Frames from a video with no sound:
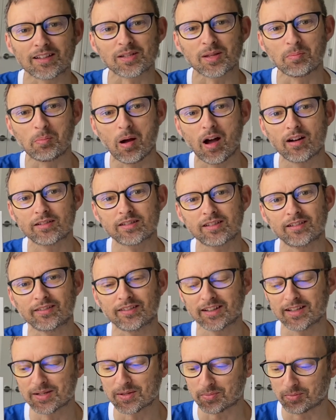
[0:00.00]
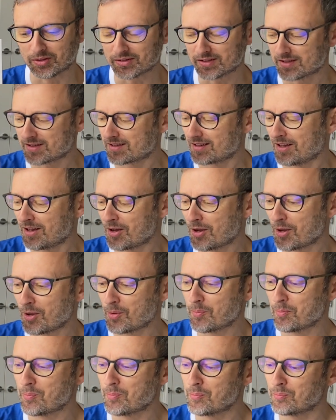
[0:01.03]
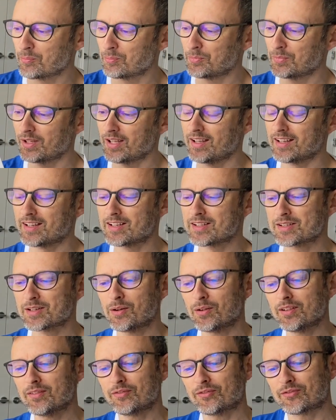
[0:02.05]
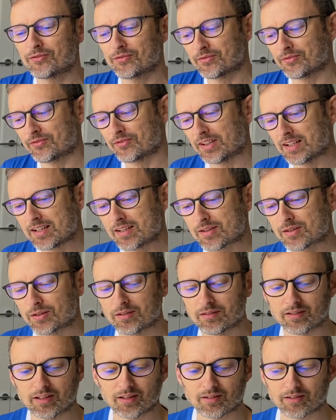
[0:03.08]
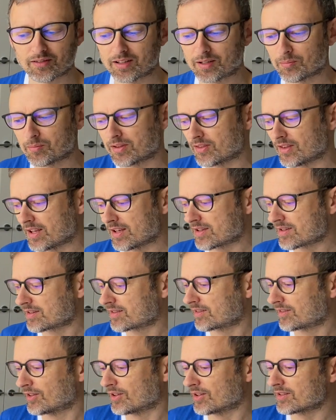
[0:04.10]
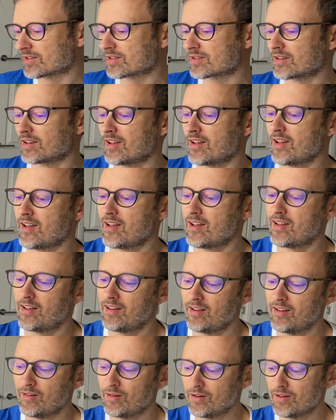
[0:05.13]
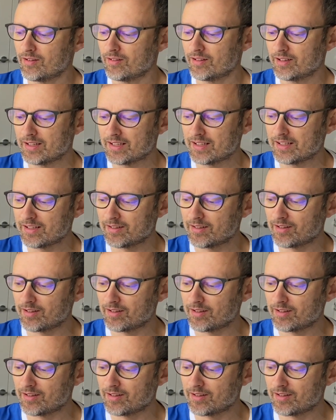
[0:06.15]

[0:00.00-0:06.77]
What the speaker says: to the party on these ones. It's kind of a funny story, I think, with this, that I